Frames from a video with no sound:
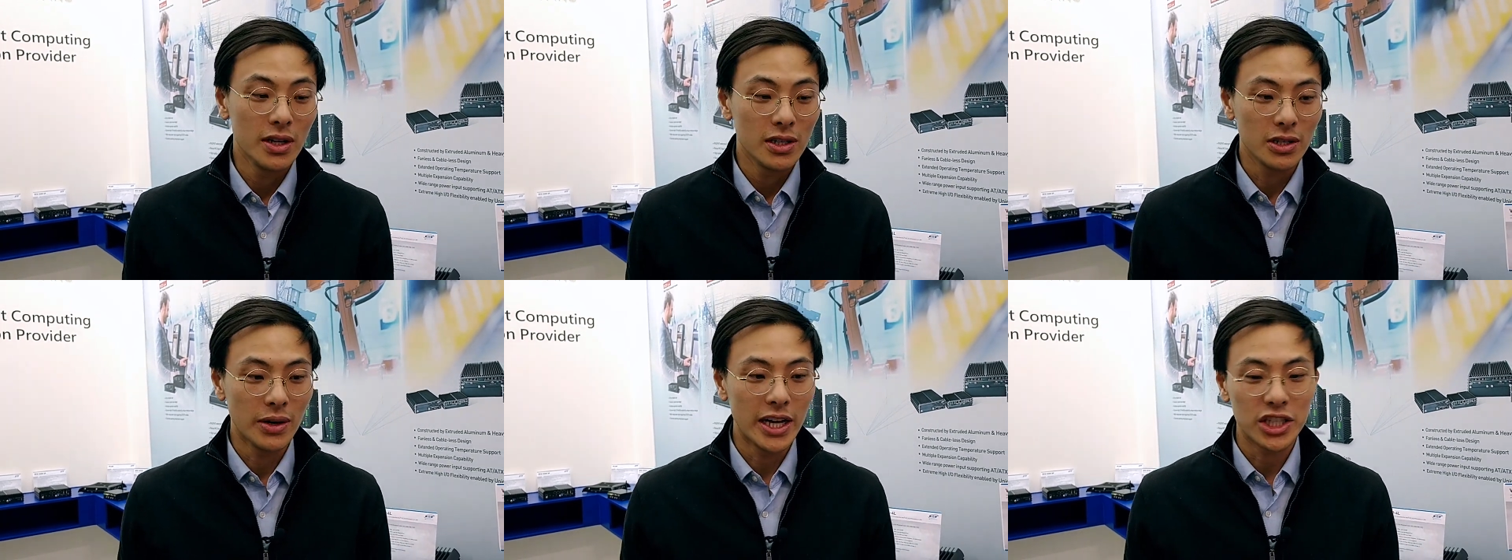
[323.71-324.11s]

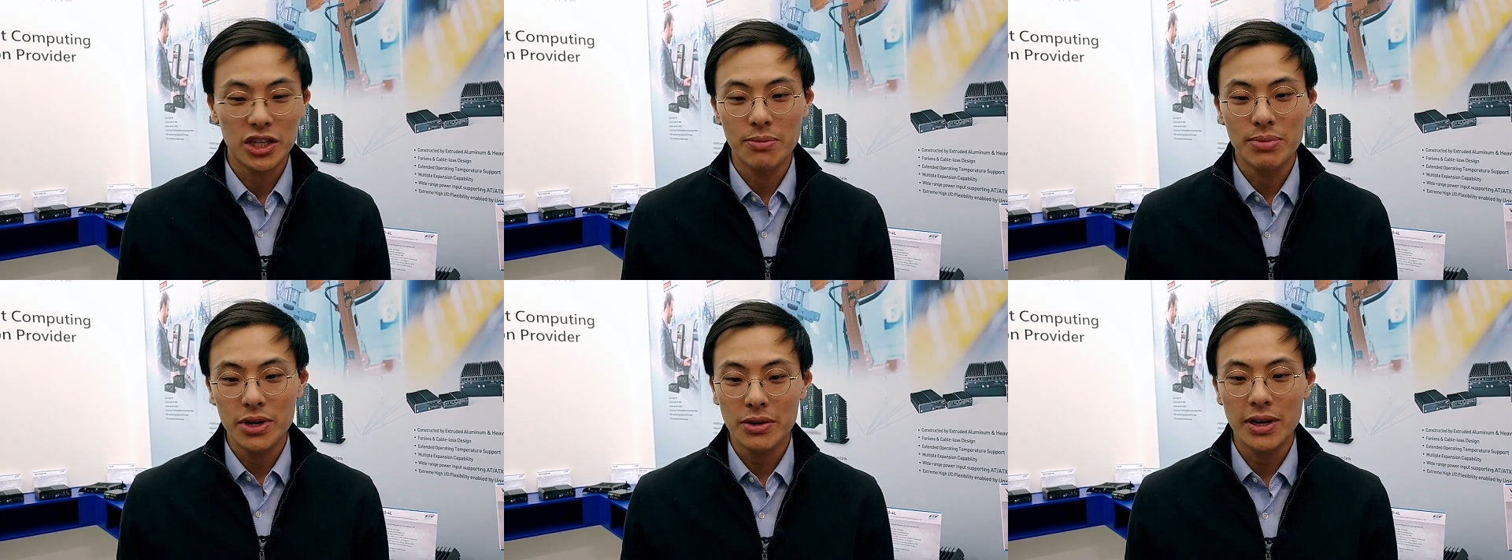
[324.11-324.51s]
So edge
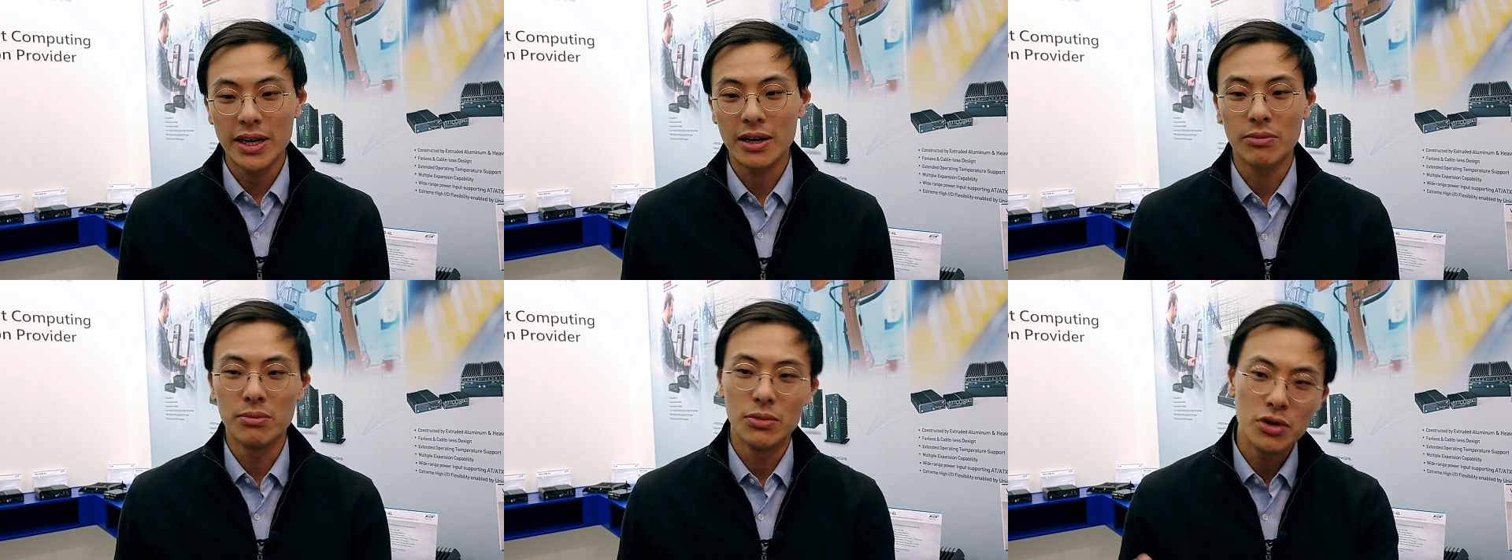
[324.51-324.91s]

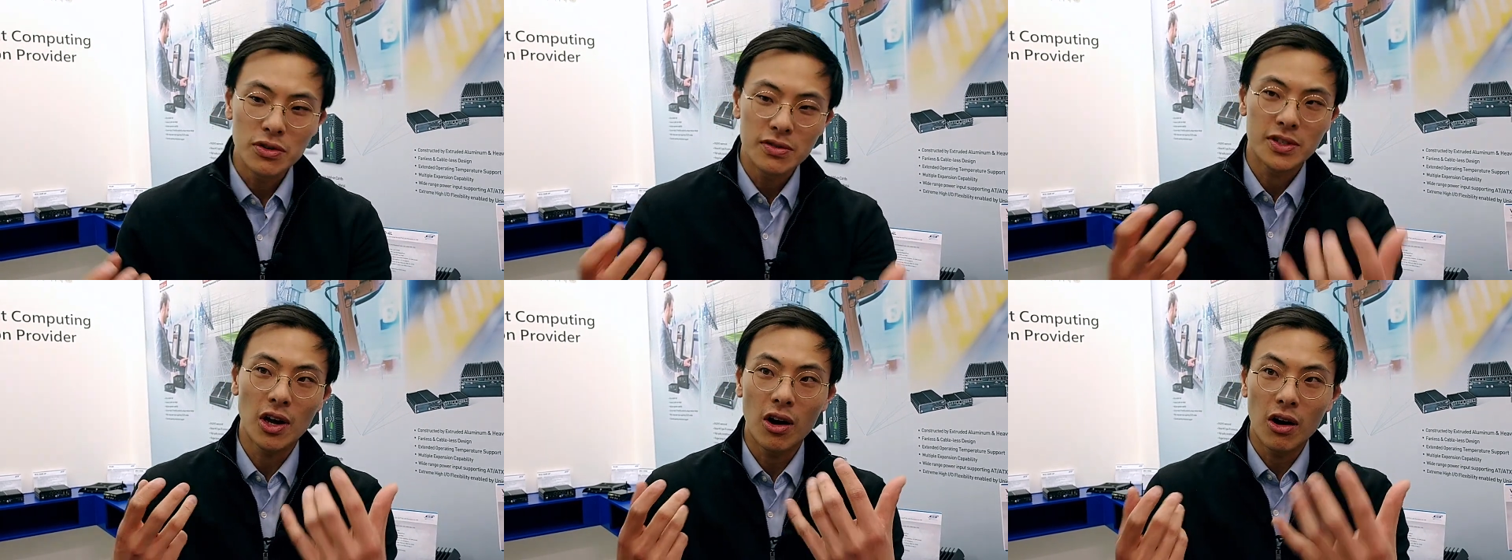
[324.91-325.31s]
computing
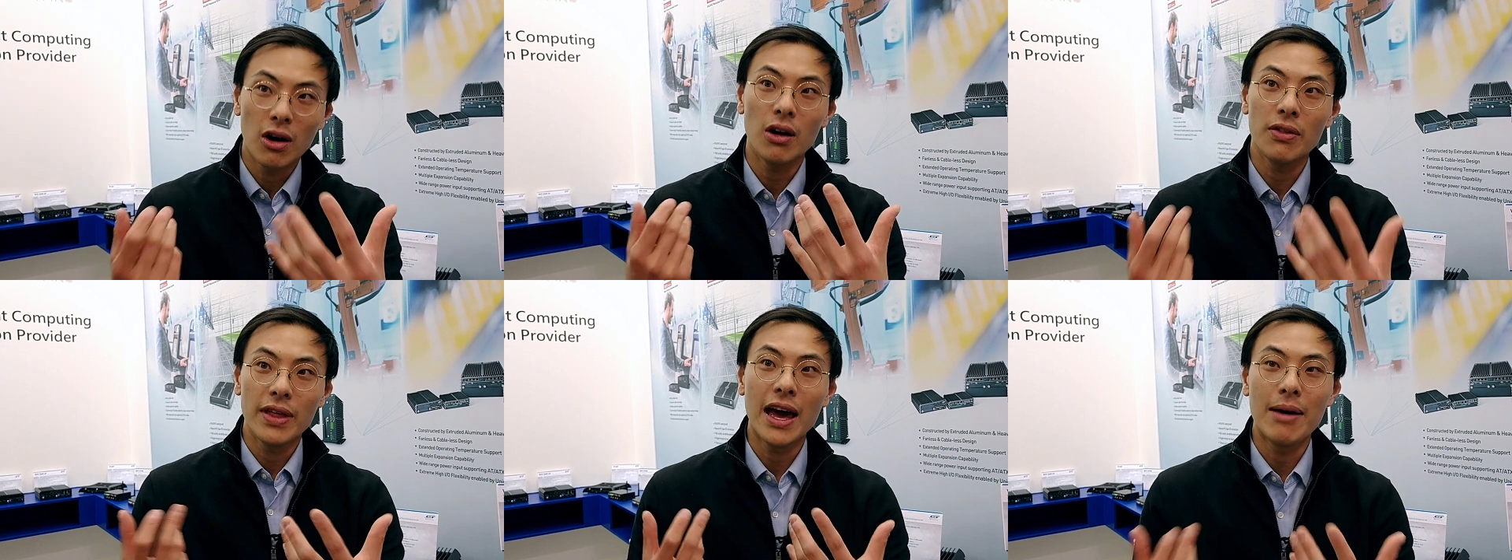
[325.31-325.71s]
moves
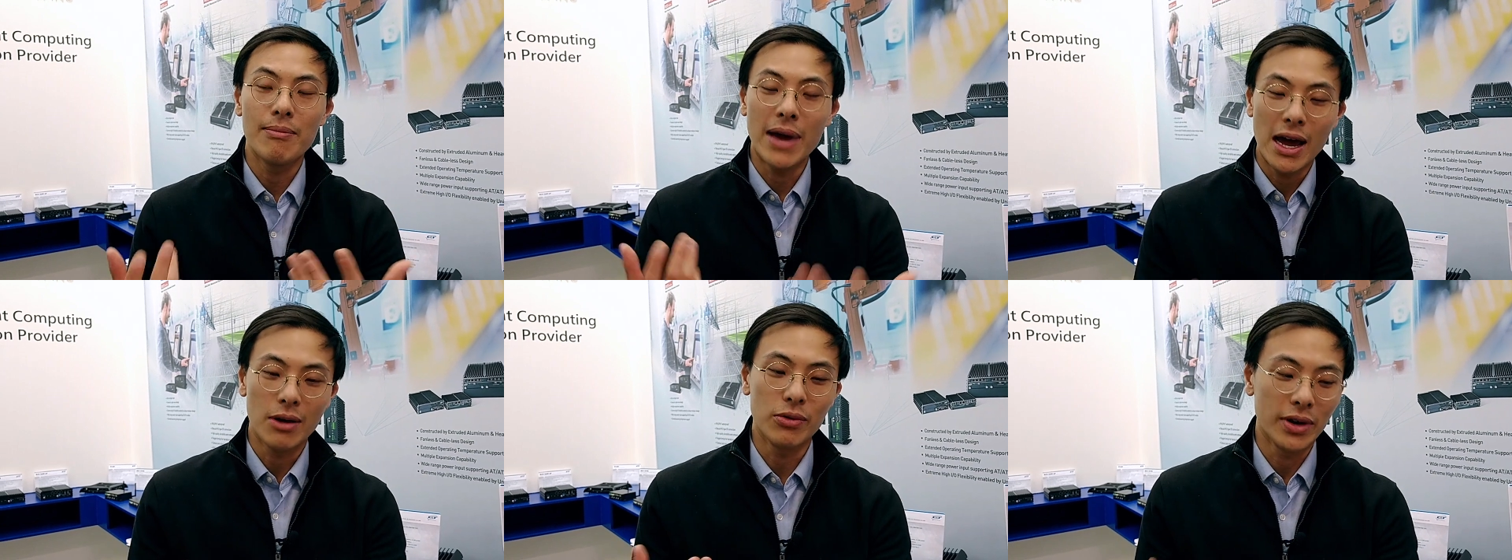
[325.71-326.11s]
all that
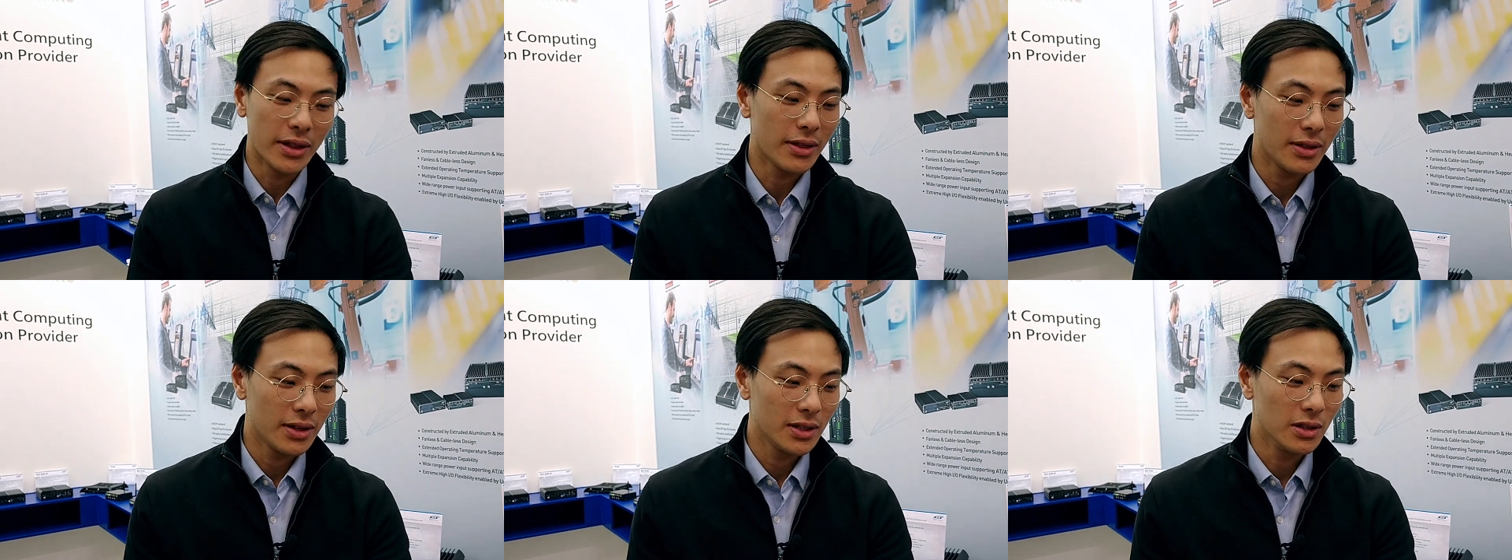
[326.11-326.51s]

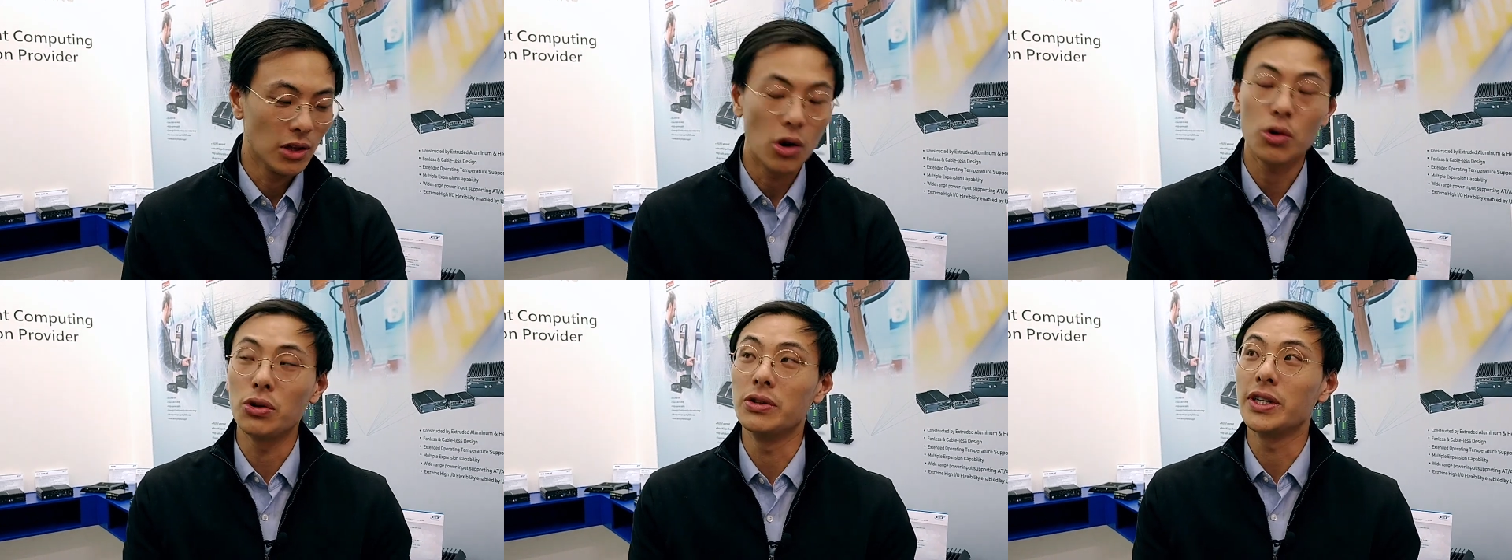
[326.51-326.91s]
bandwidth
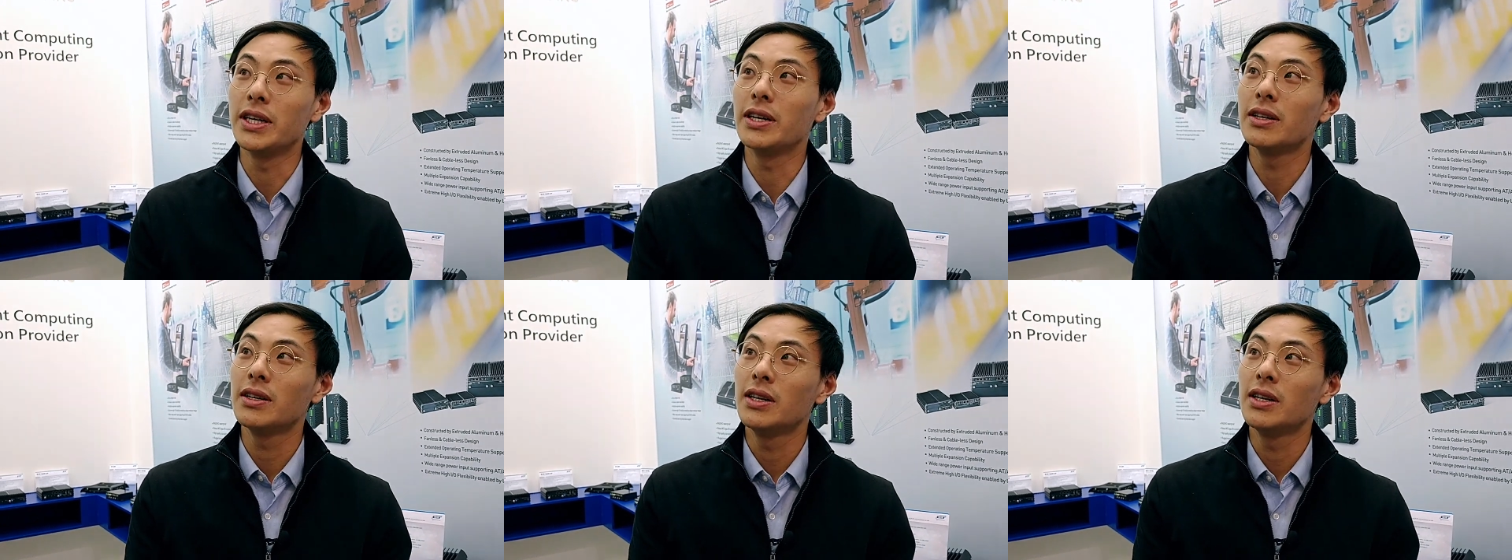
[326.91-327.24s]
locally